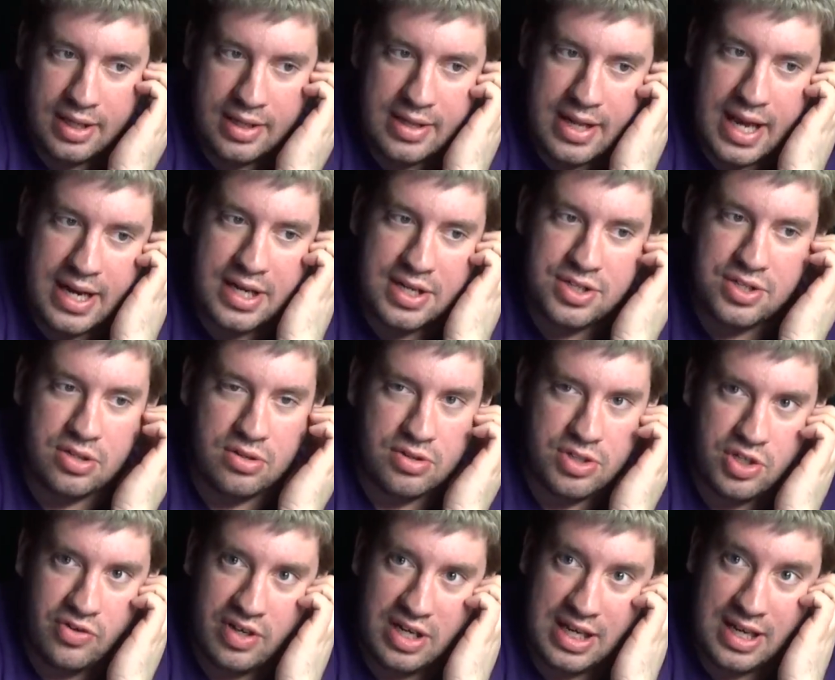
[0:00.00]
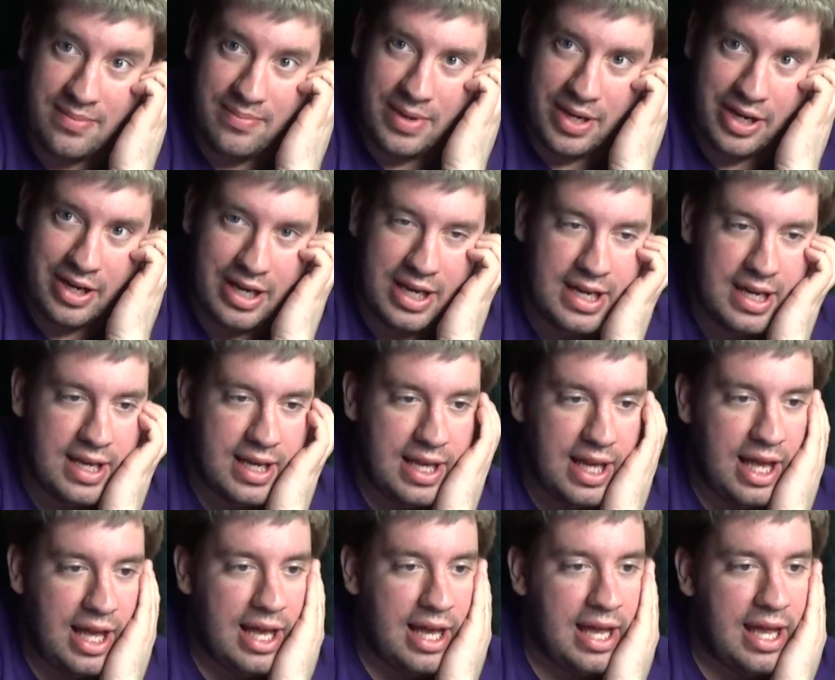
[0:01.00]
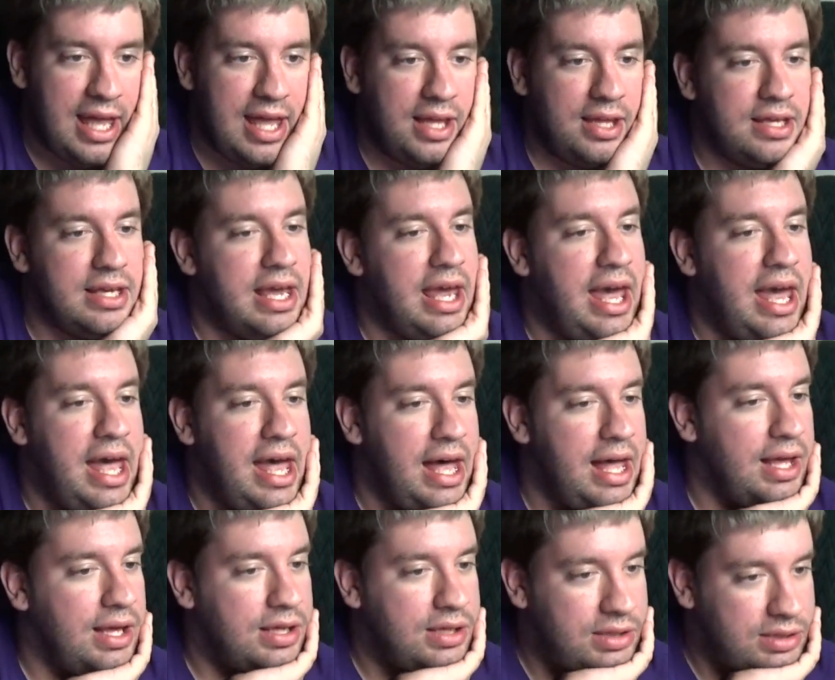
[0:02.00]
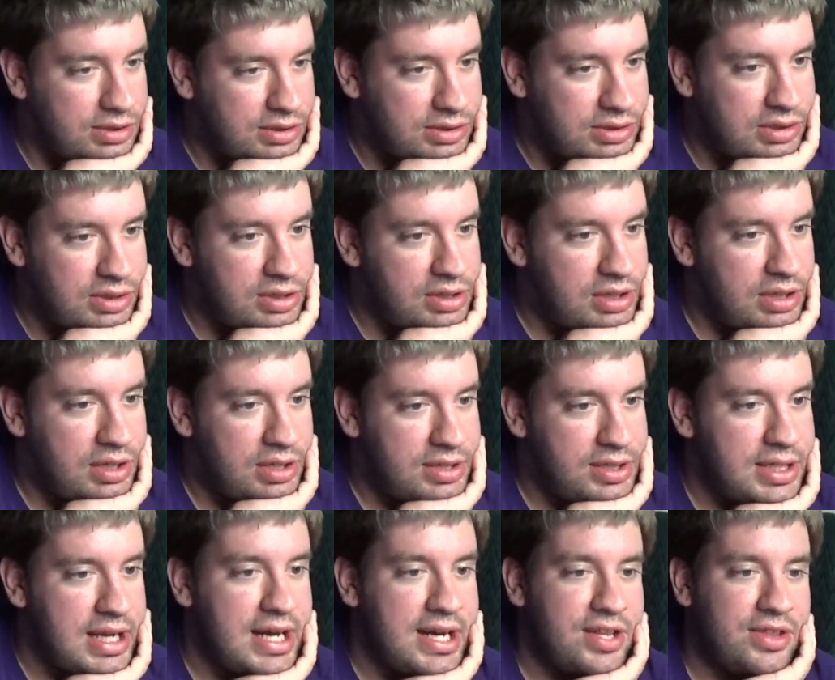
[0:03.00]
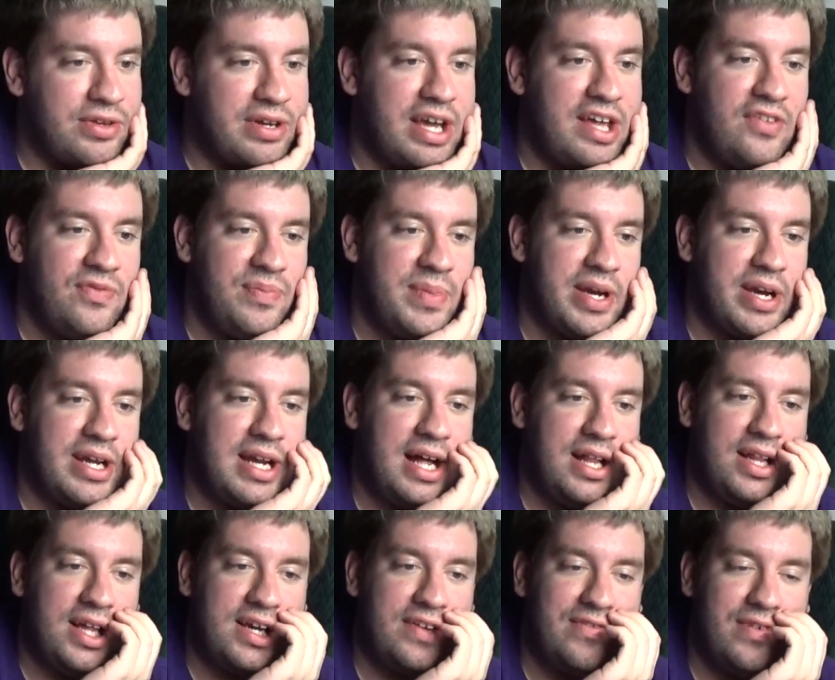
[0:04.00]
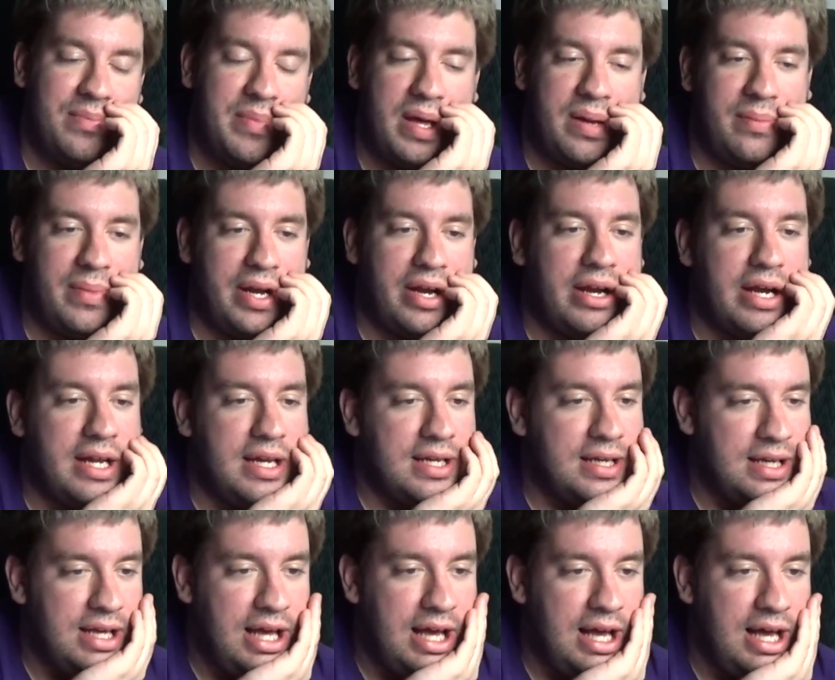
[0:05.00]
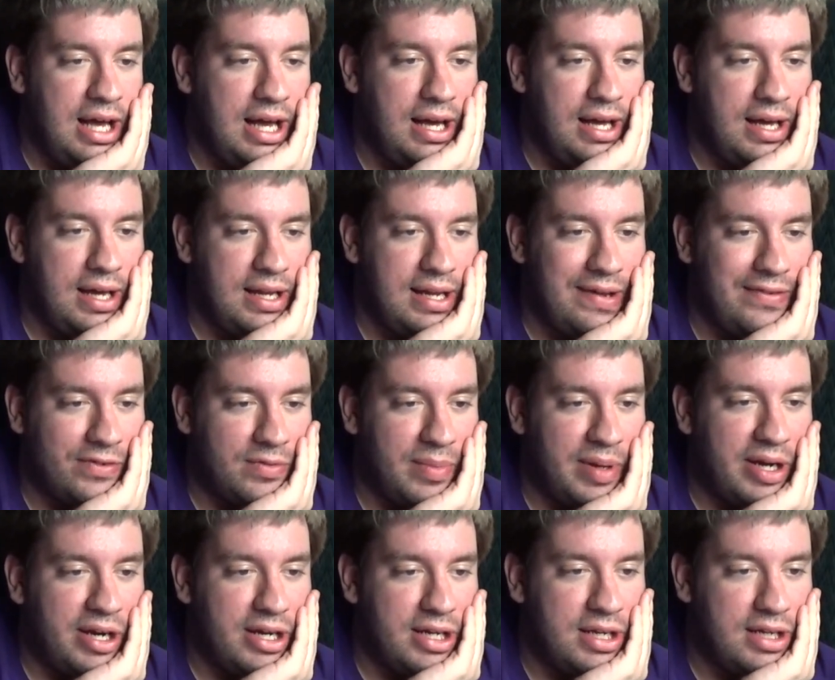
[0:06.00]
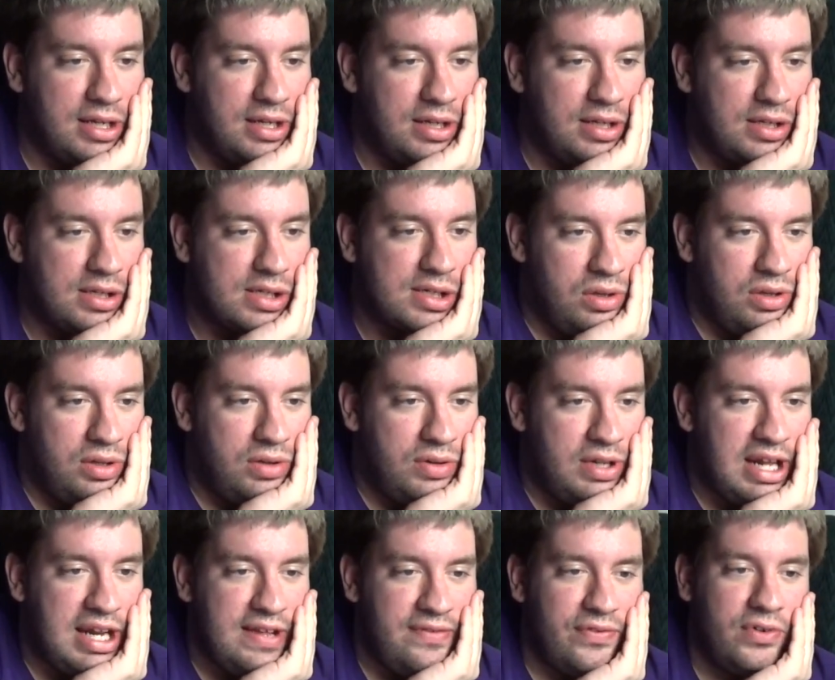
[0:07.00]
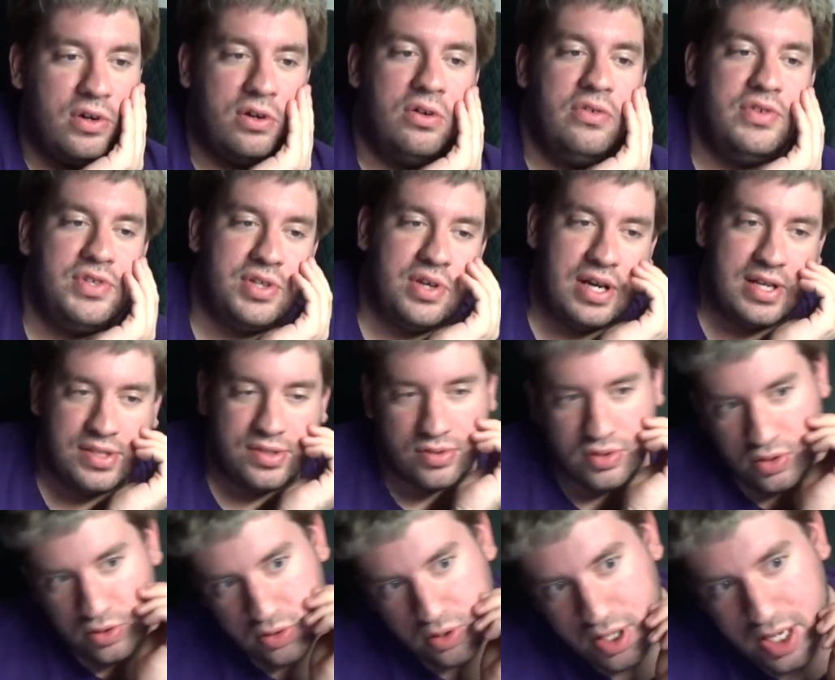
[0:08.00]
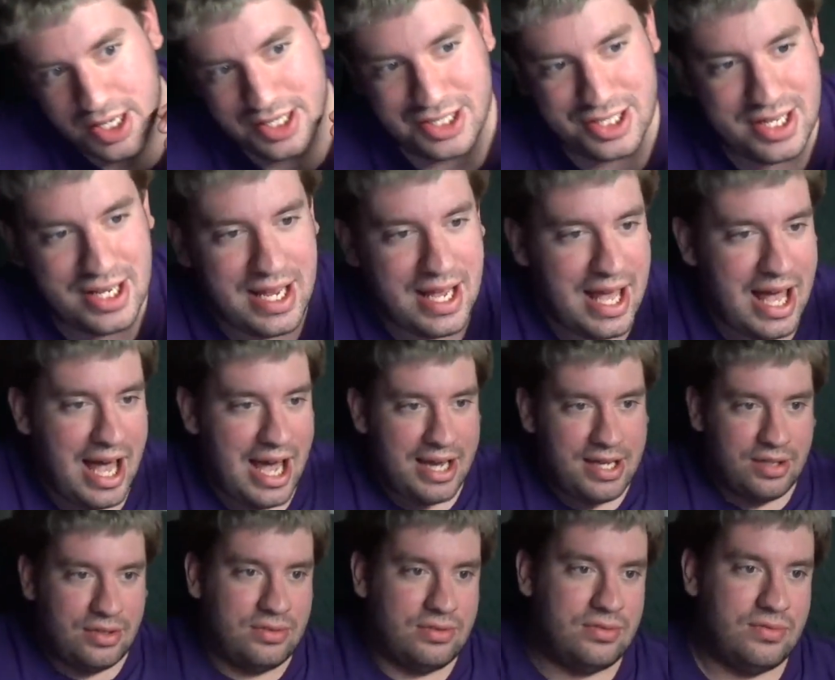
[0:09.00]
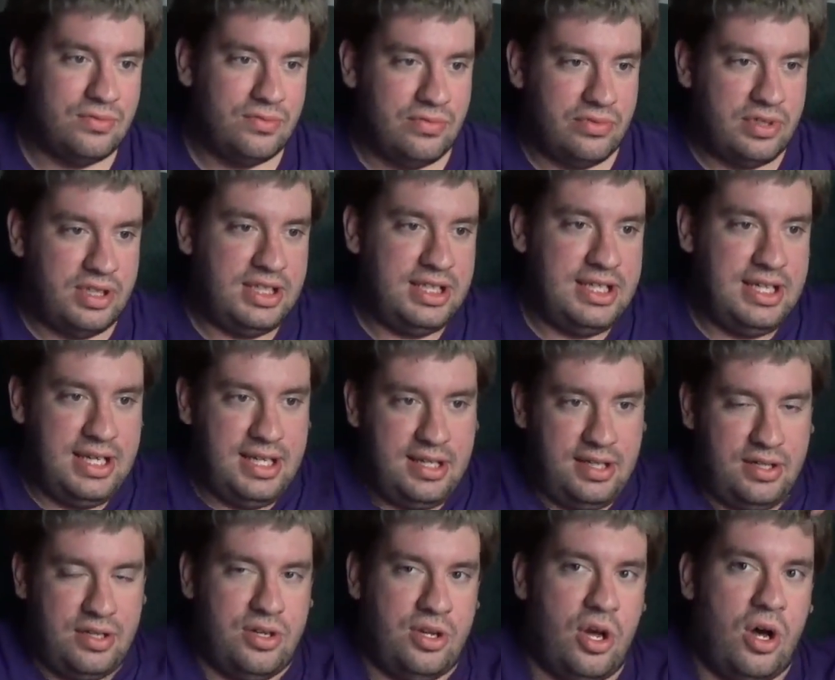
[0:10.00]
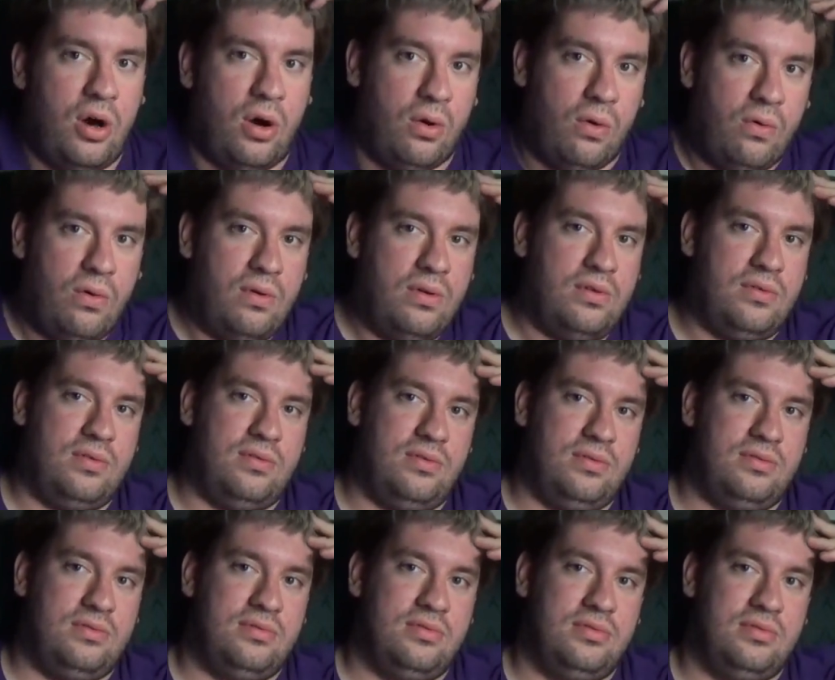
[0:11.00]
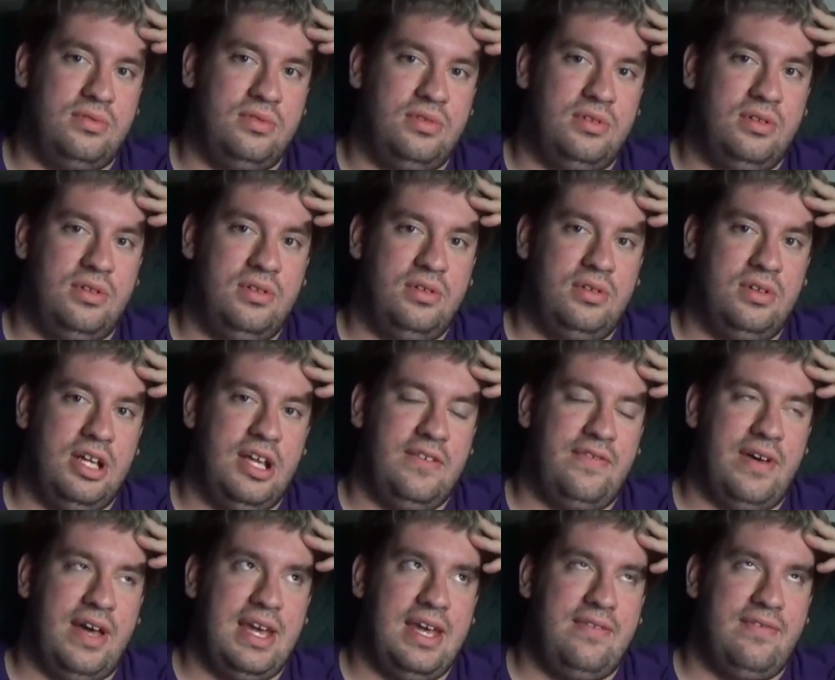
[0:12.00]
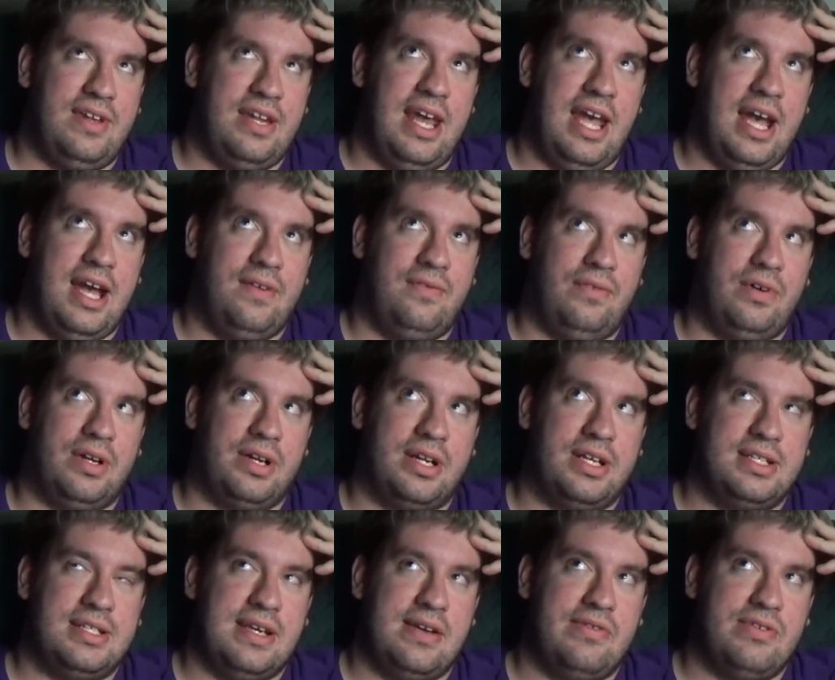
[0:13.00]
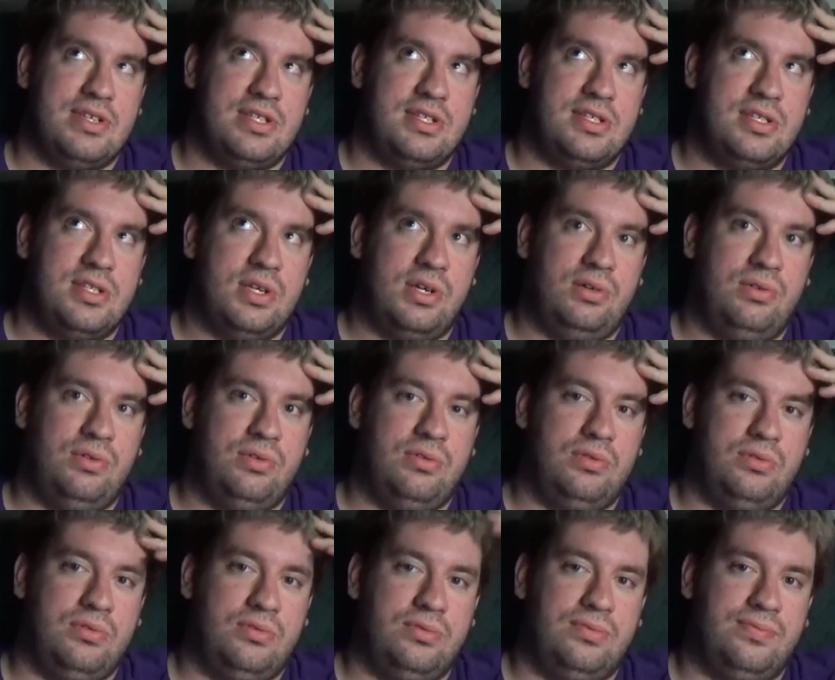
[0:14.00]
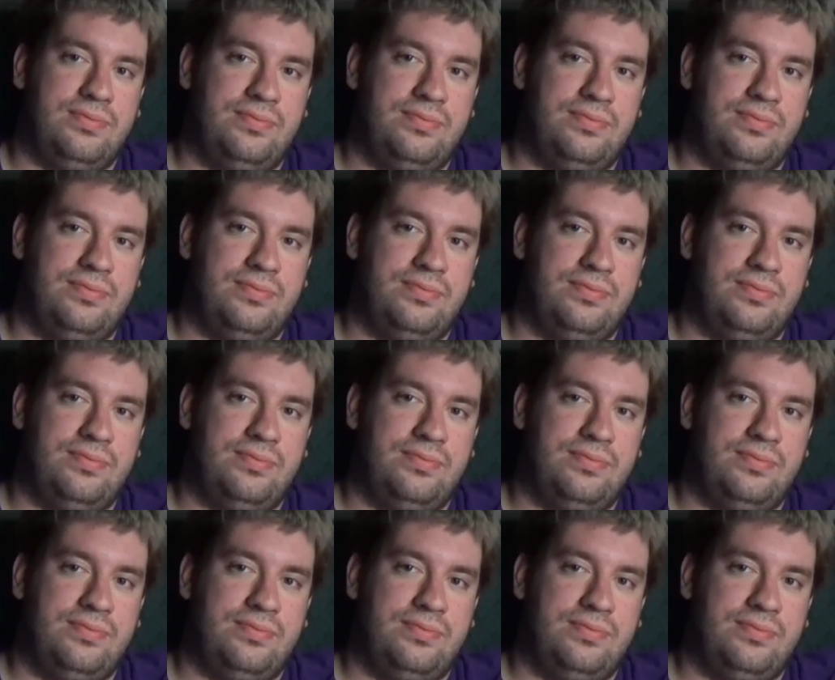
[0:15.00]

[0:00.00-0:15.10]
92. Do you want to get married? Hell yeah. 93. If married, how long have you been married? Never married. 94. Who's your high school crush? I don't really know if I even had one, because I was so